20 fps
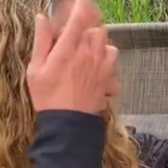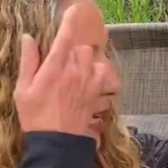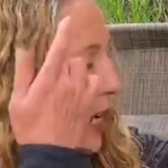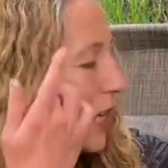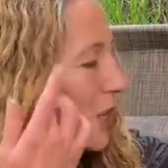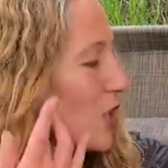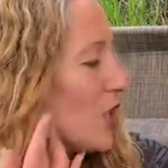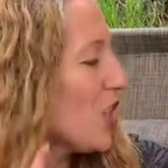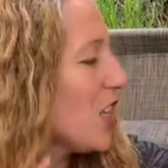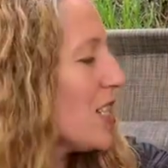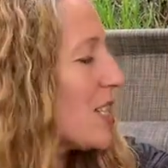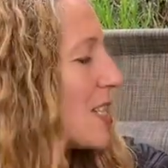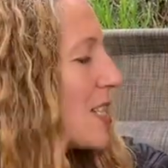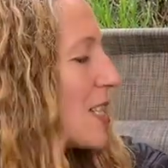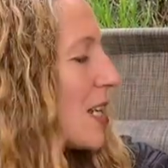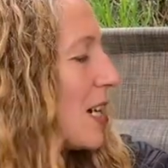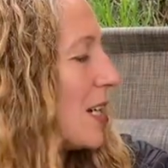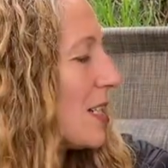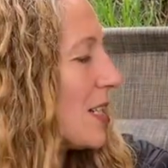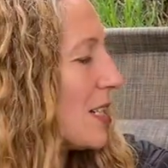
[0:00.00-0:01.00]
and she
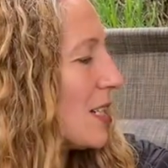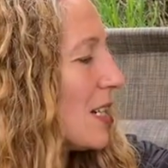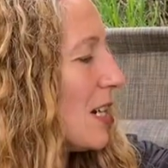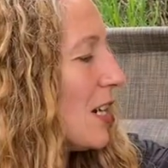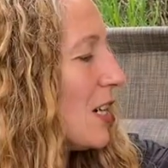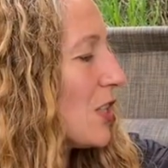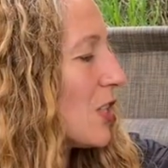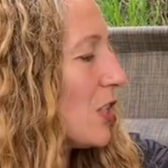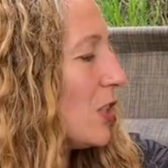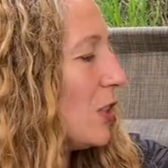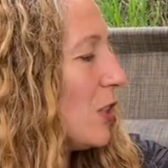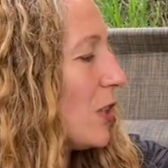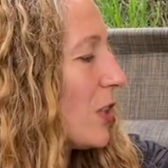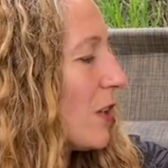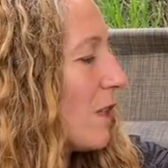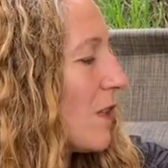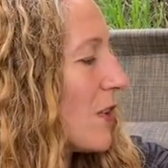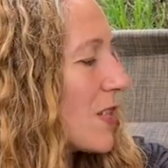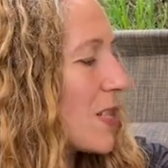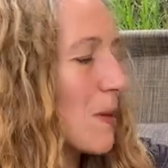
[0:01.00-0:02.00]
decided to look
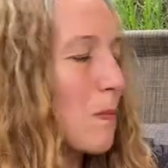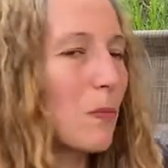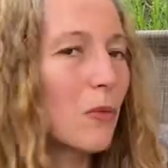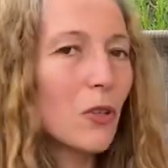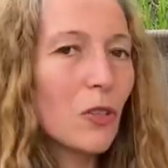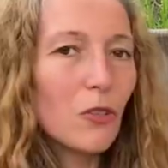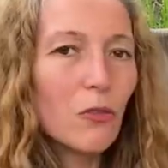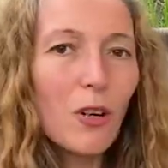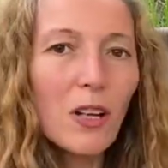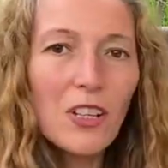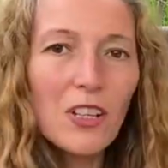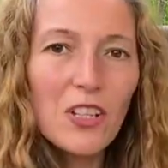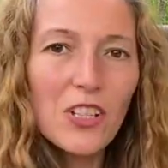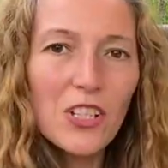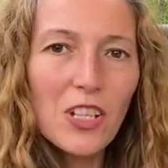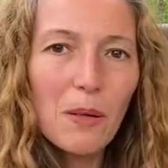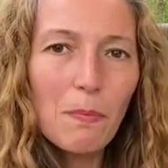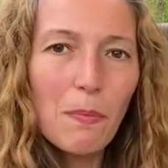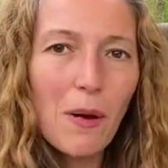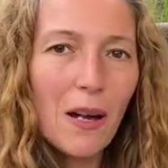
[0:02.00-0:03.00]
for some
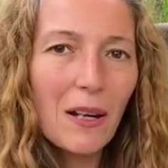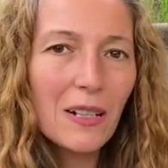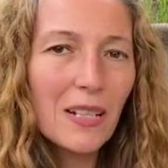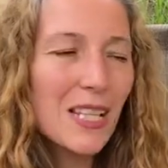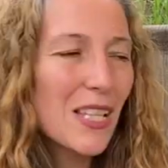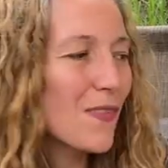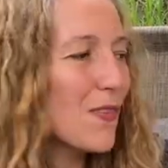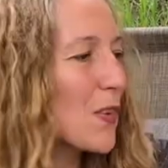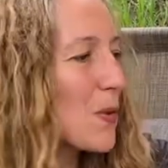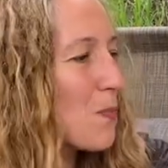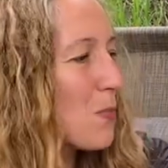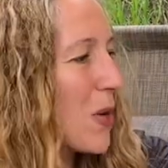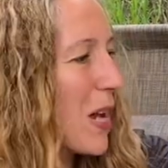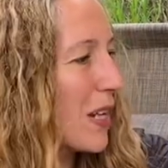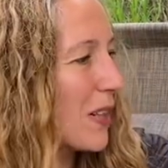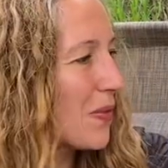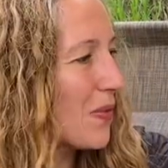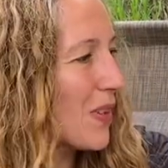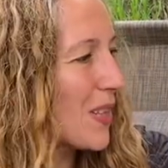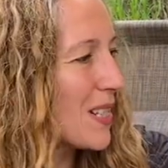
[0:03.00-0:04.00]
crunchy bugs for
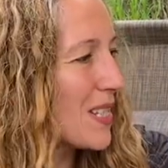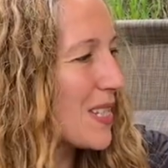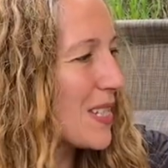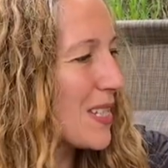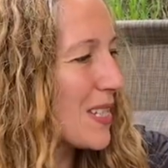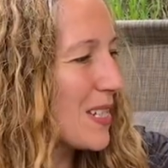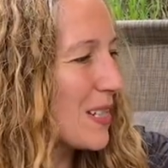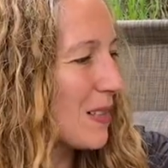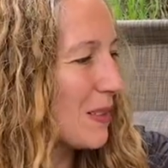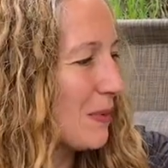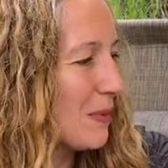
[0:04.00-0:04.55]
breakfast.